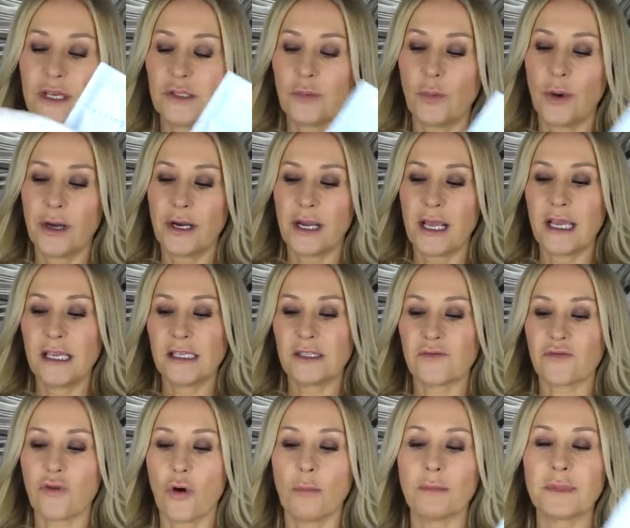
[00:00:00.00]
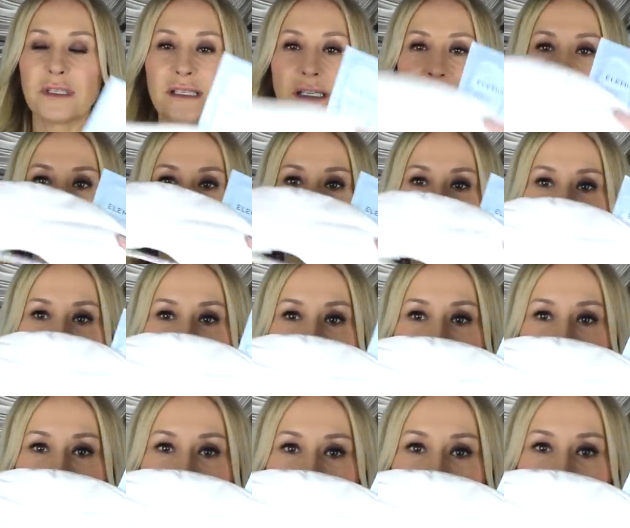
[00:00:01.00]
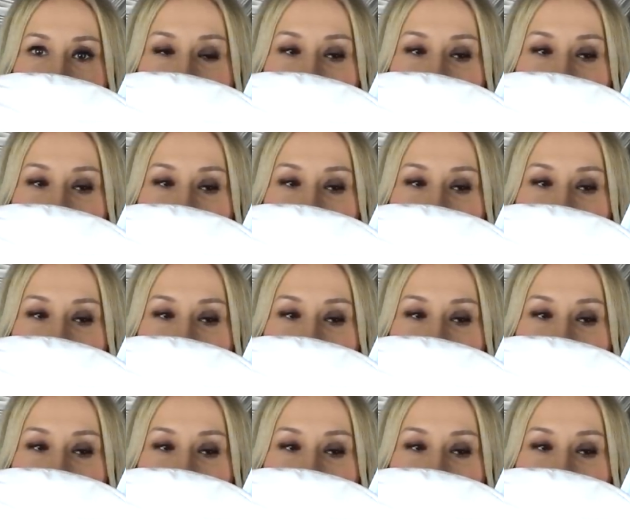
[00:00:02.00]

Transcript: This one is from Silk Sleep,